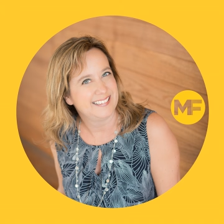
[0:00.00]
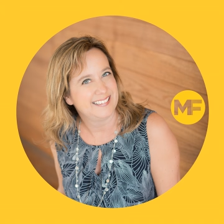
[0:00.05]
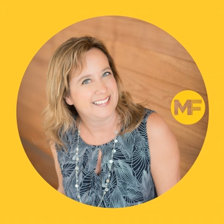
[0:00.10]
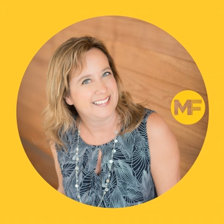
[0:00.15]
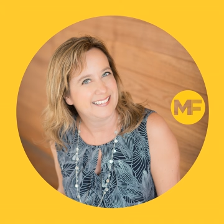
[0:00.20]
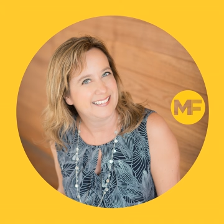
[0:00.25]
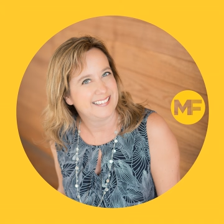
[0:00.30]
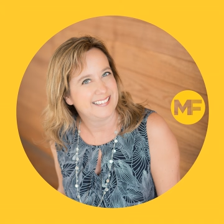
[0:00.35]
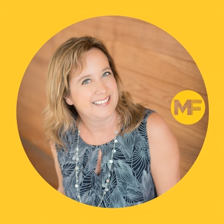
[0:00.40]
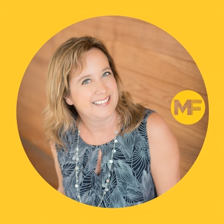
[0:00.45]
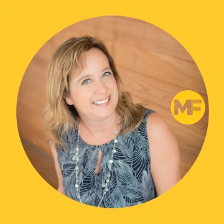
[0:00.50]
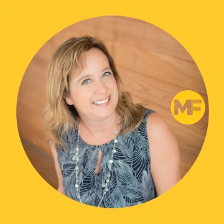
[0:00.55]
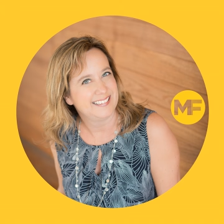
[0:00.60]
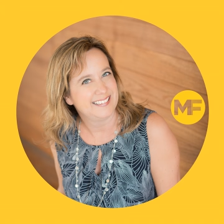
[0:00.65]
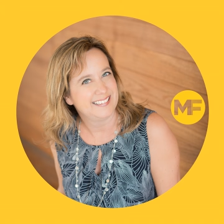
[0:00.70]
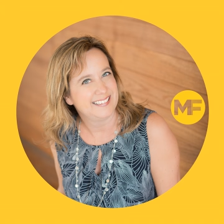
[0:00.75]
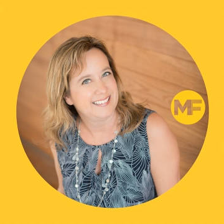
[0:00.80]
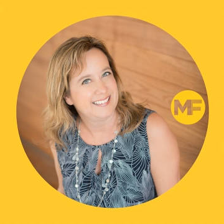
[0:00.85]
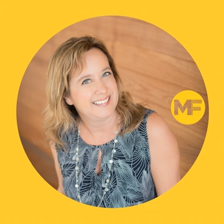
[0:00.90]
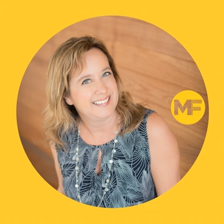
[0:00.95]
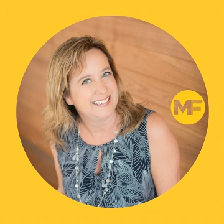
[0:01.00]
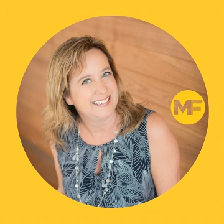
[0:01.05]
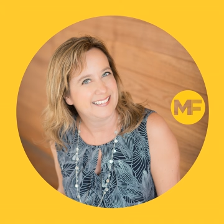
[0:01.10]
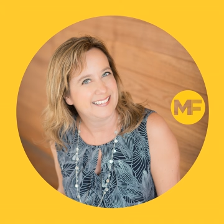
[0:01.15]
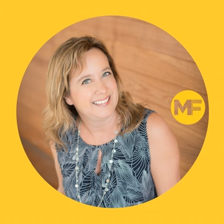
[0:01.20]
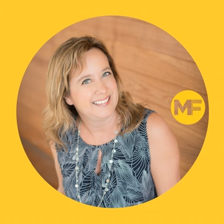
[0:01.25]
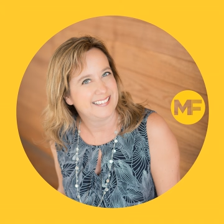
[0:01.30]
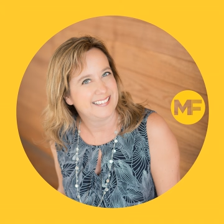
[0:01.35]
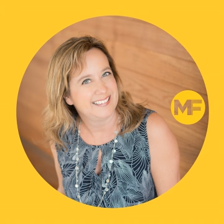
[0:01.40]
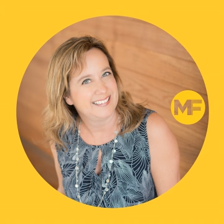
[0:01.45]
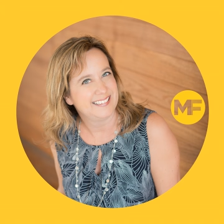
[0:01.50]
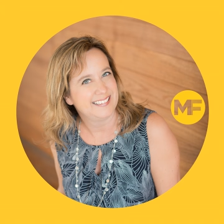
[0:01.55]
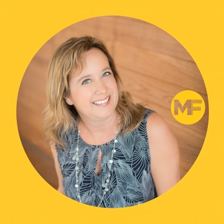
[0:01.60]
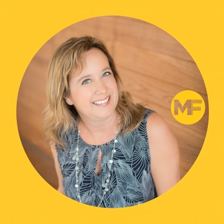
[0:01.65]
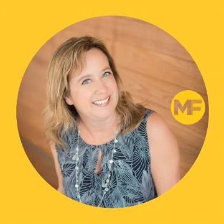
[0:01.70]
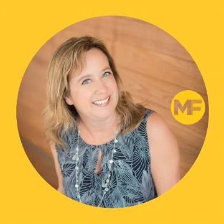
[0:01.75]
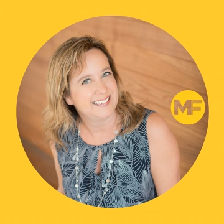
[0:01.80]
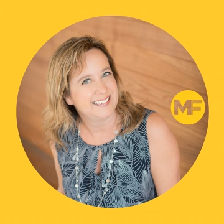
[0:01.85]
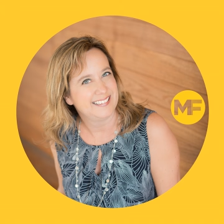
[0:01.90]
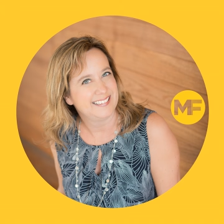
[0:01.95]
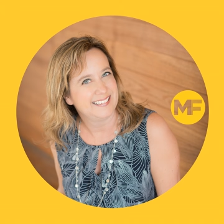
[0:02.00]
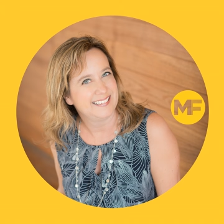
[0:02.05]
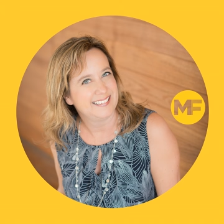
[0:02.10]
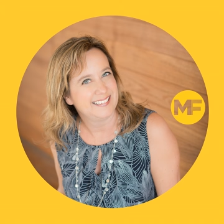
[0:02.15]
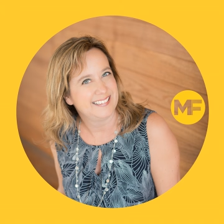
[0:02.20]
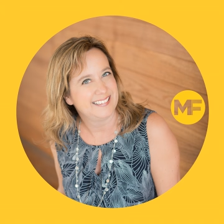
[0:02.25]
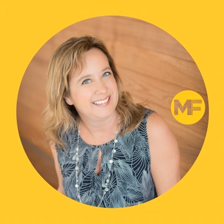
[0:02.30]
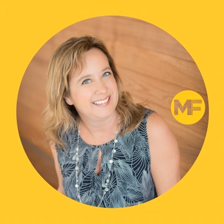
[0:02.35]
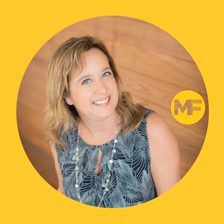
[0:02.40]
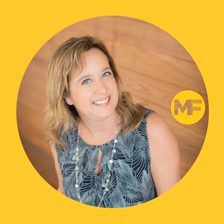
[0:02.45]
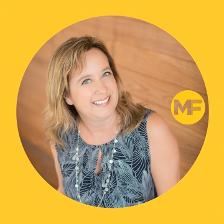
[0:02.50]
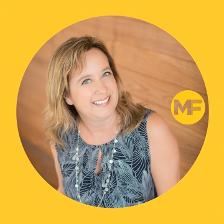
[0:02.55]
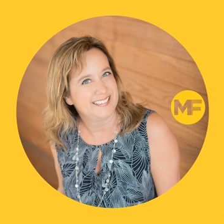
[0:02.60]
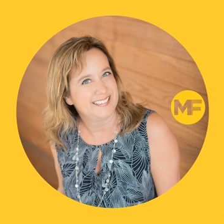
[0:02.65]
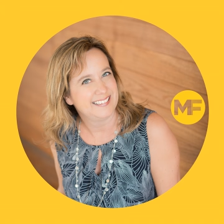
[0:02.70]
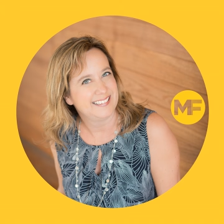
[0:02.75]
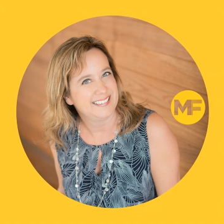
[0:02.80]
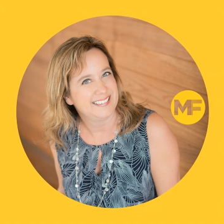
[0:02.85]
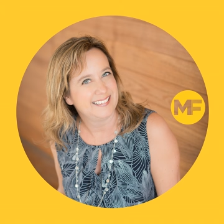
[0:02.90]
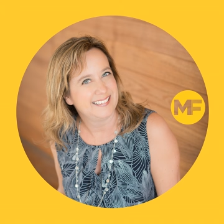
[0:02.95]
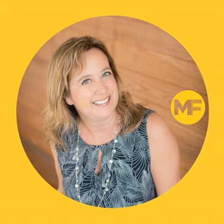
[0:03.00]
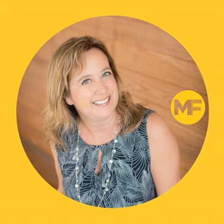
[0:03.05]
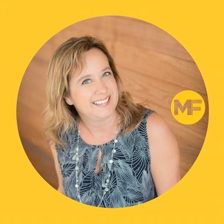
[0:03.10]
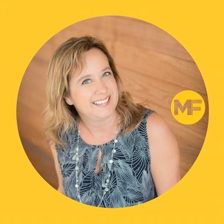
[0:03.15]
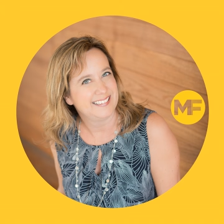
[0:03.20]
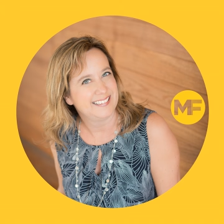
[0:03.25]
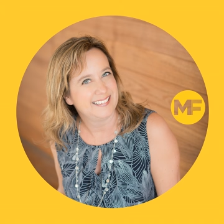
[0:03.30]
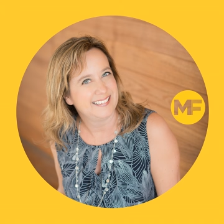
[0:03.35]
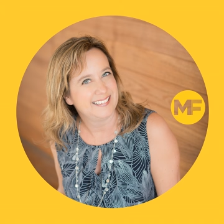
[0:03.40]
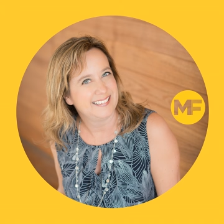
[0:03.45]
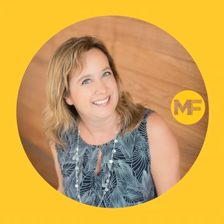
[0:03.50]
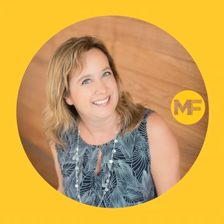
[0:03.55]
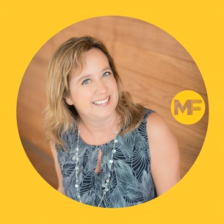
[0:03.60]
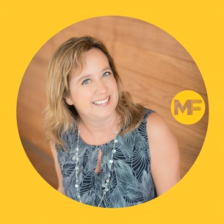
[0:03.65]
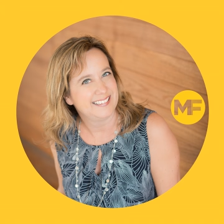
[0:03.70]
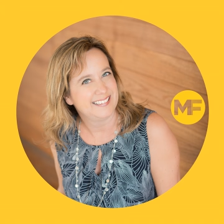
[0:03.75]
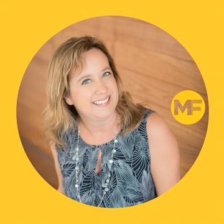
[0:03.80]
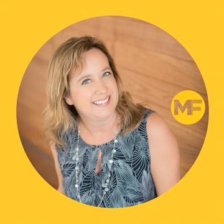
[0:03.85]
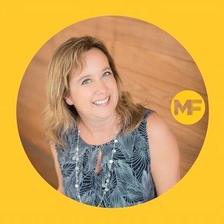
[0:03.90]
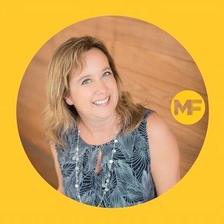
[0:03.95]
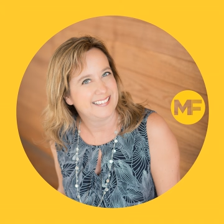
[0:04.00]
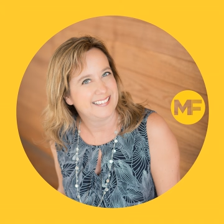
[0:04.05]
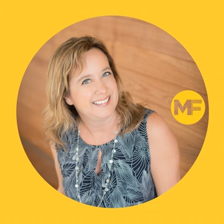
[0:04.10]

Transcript: [no speech]